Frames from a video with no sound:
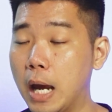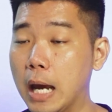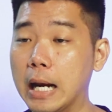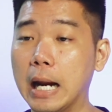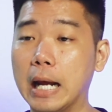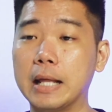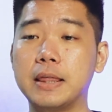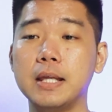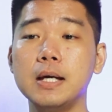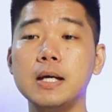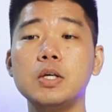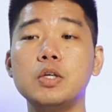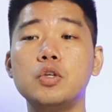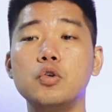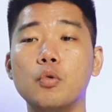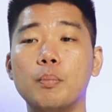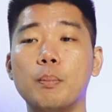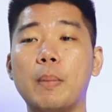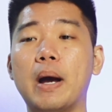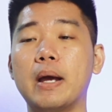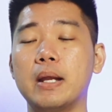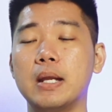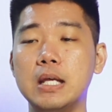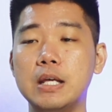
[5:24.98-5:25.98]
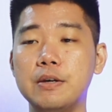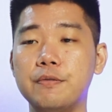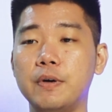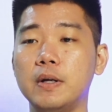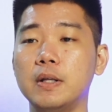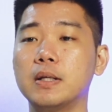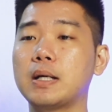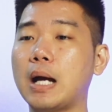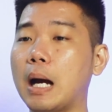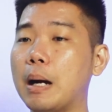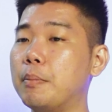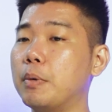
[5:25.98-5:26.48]
And I think you might
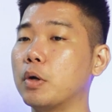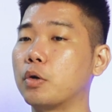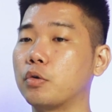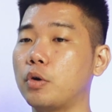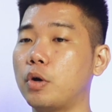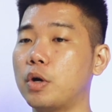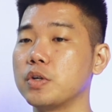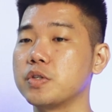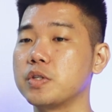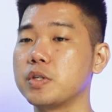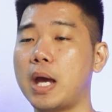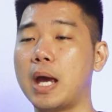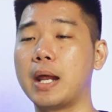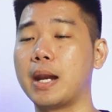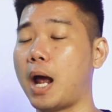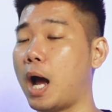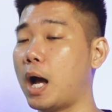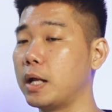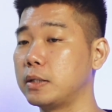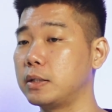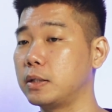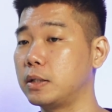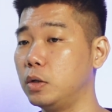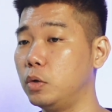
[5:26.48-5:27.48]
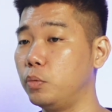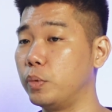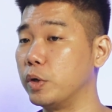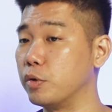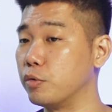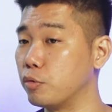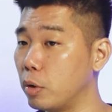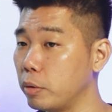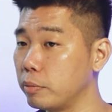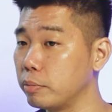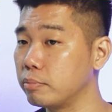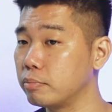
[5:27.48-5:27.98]
even come across an article we
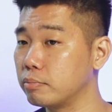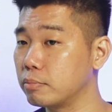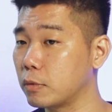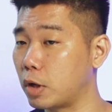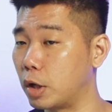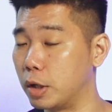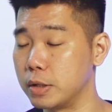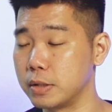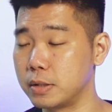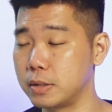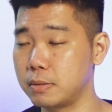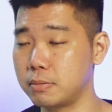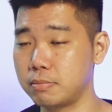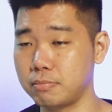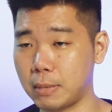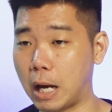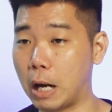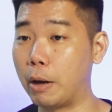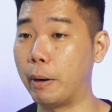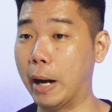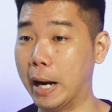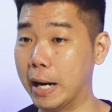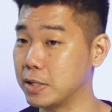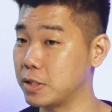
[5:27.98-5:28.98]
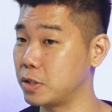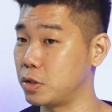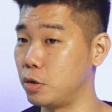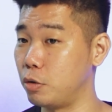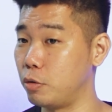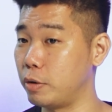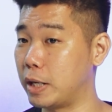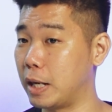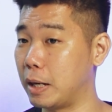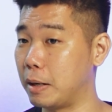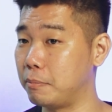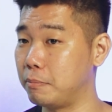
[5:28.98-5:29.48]
wrote because our
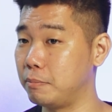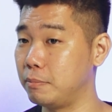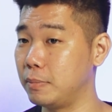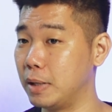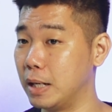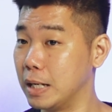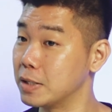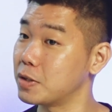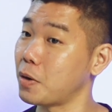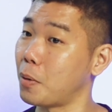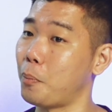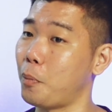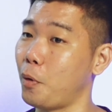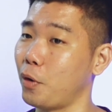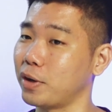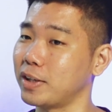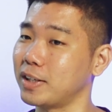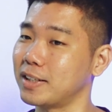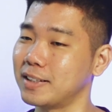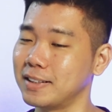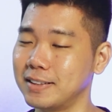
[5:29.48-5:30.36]
SEO game is on point.